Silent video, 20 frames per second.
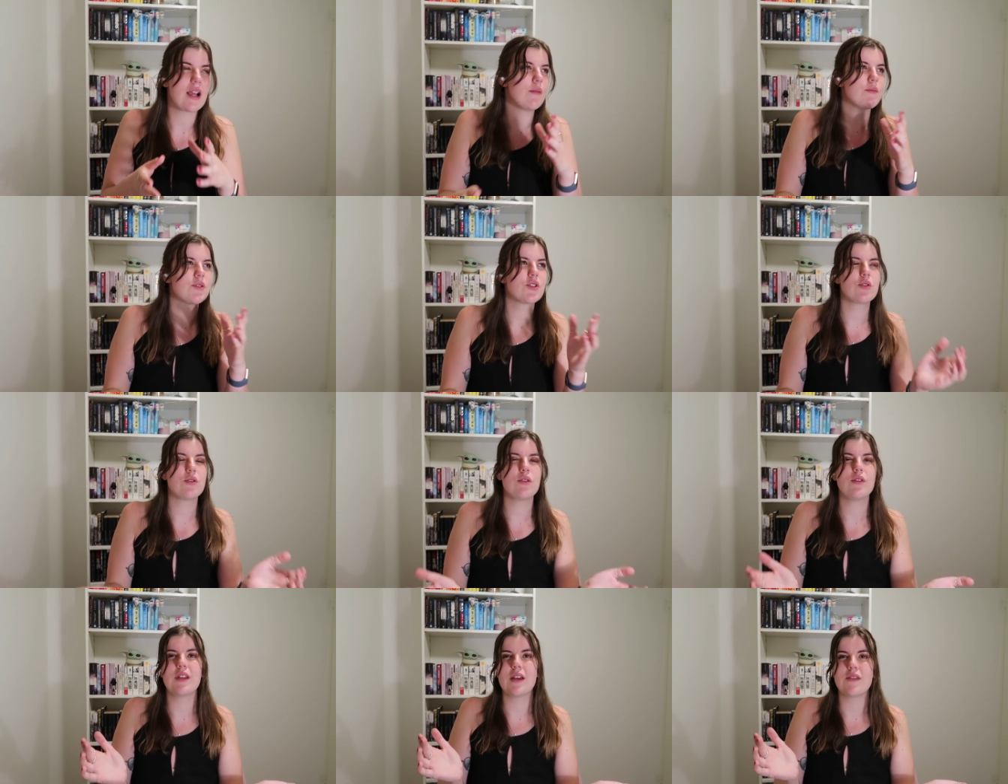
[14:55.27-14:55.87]
I'm
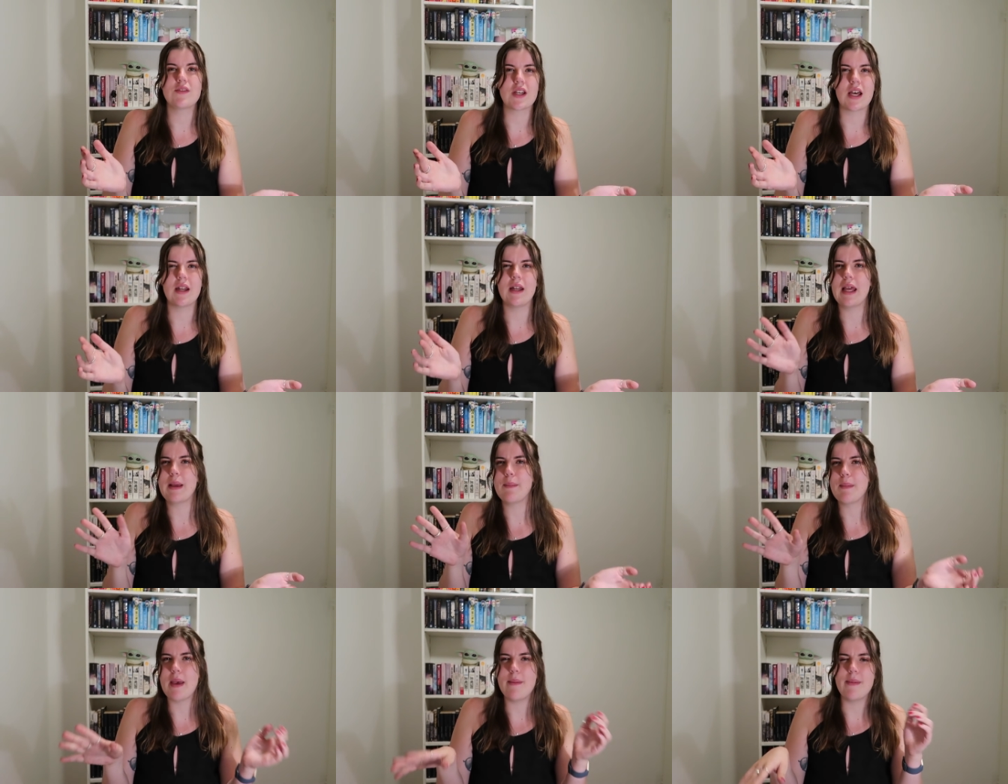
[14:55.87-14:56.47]
sure they've done
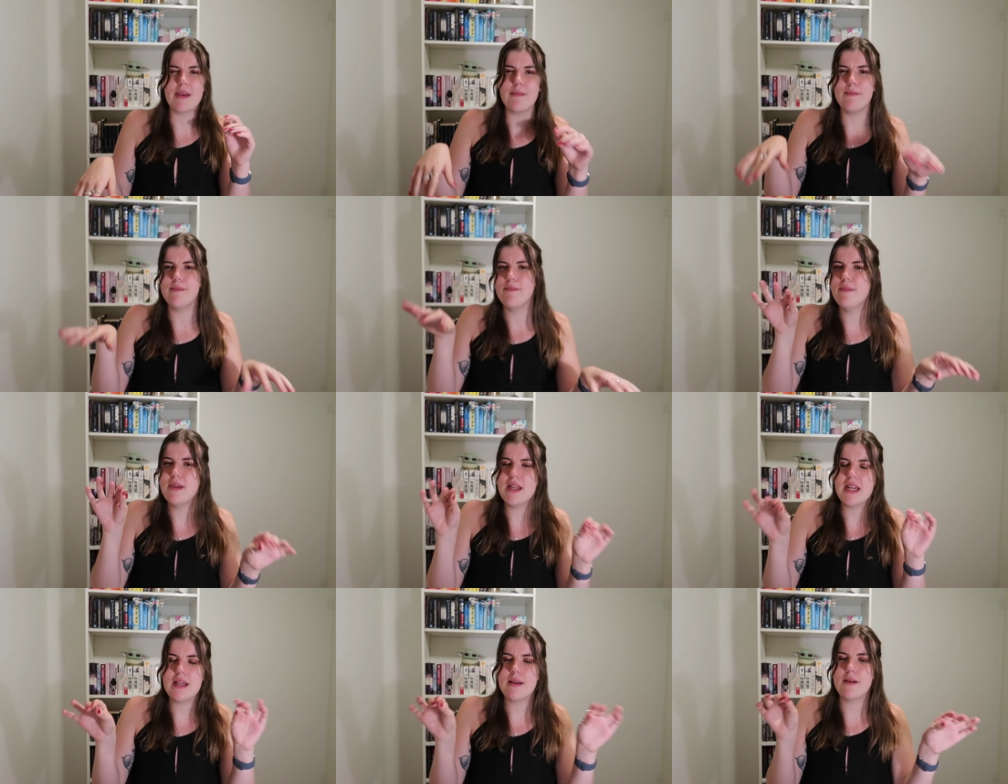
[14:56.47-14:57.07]
like maybe
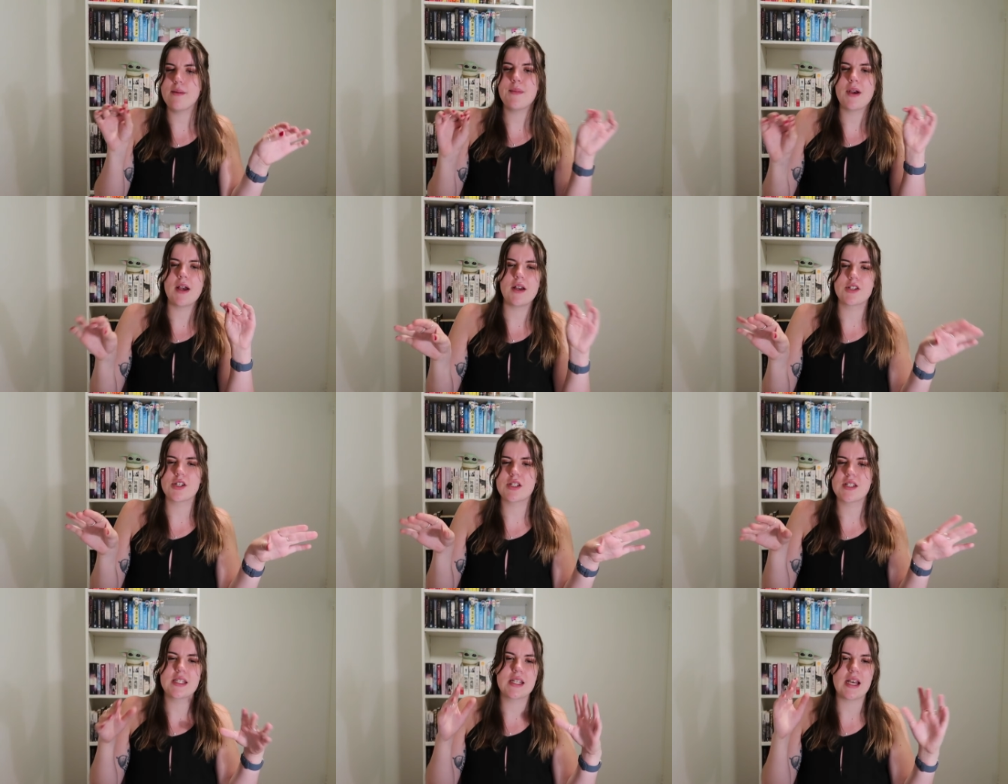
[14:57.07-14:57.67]
mini
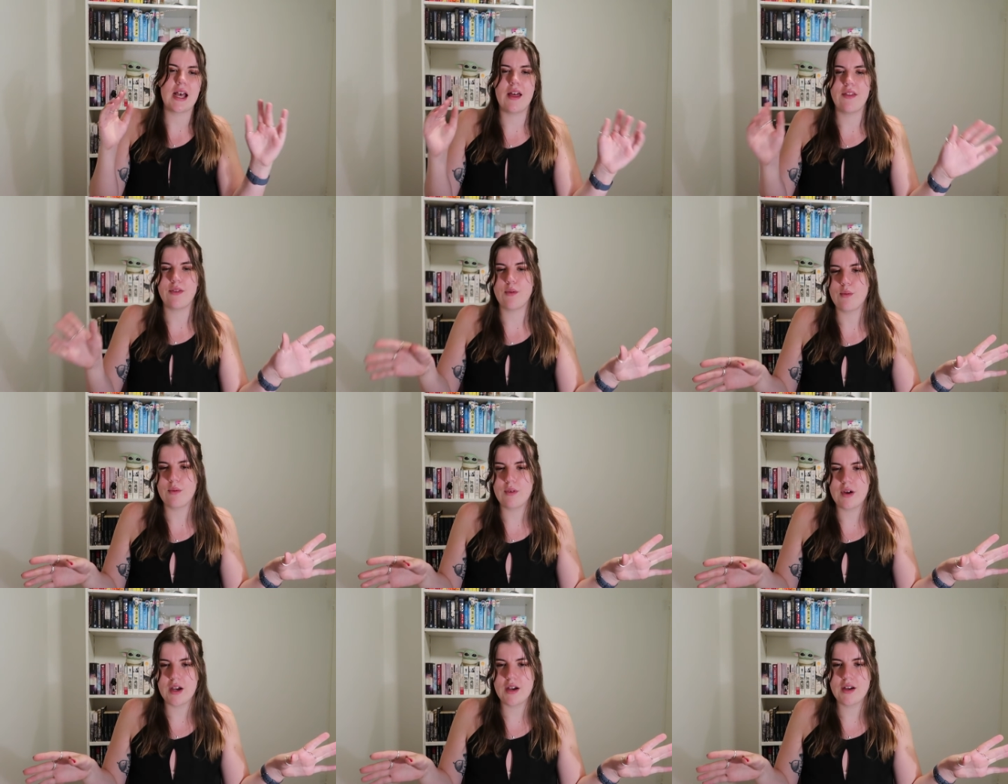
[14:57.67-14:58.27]
homages to other
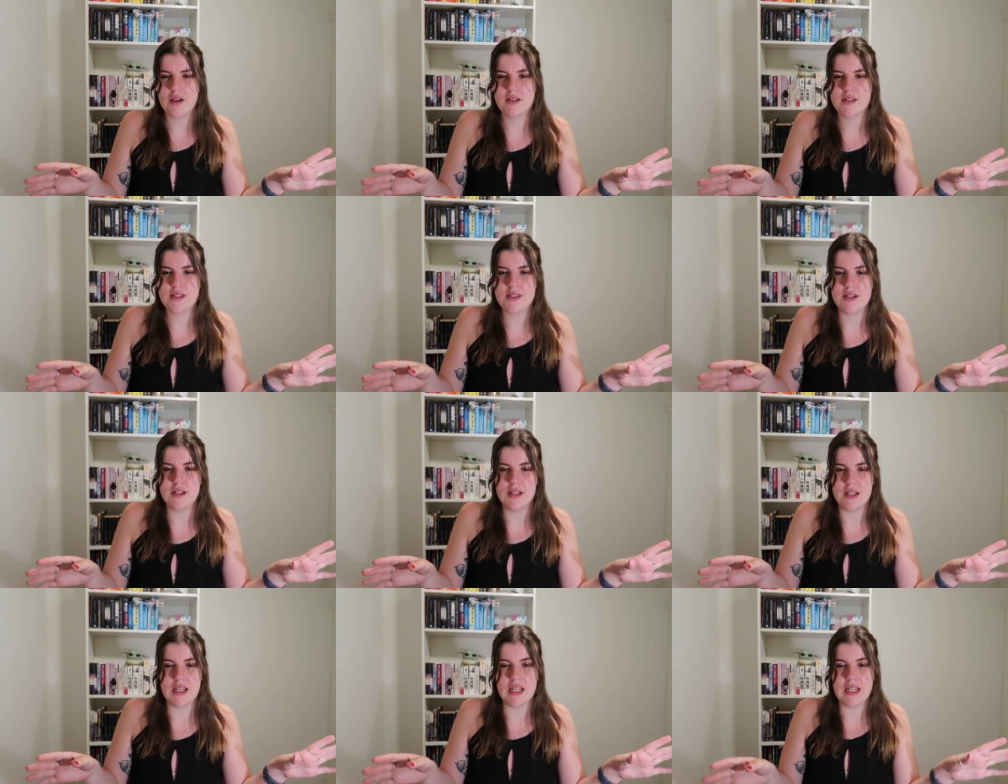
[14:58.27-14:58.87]
works
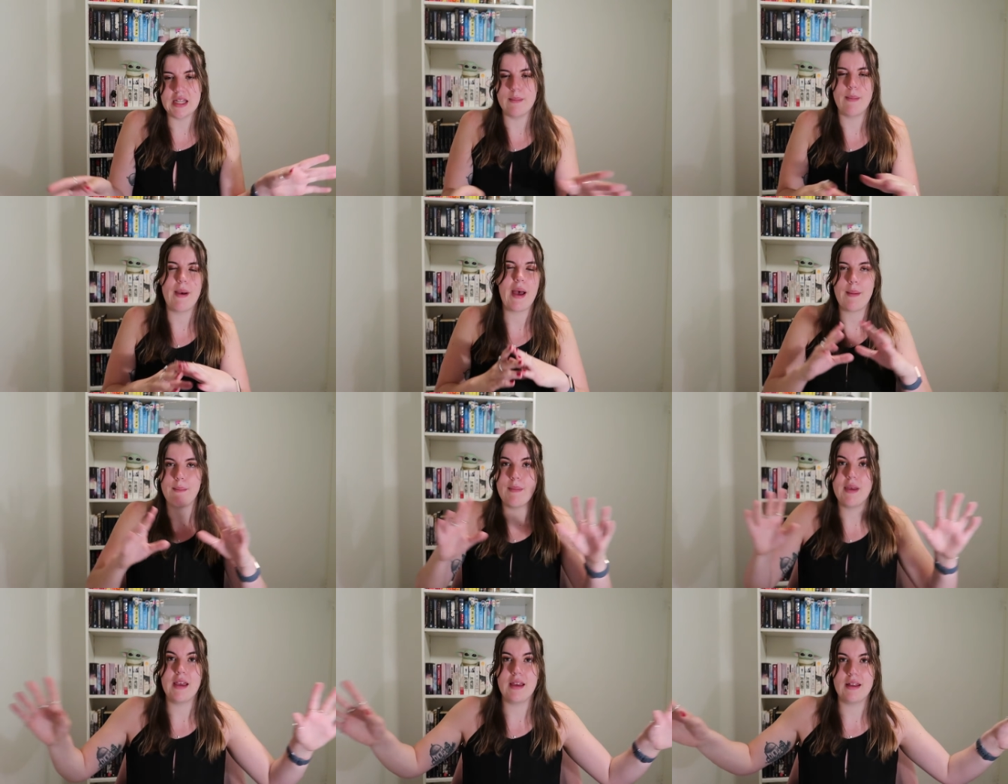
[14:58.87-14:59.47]
in the
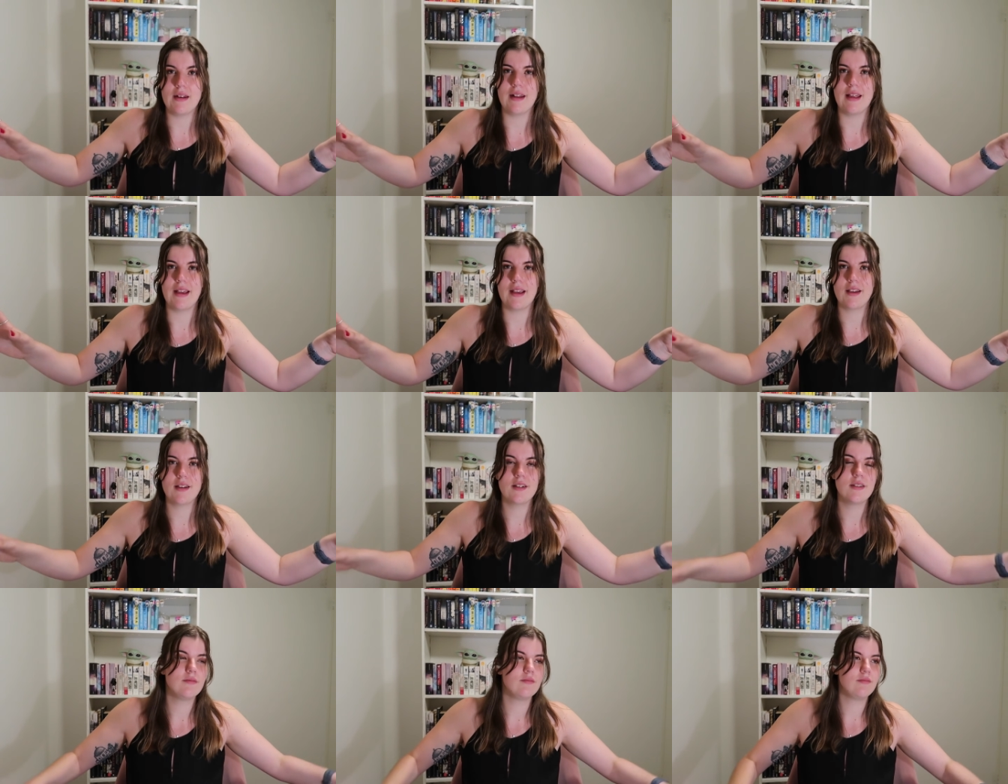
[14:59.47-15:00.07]
Batman like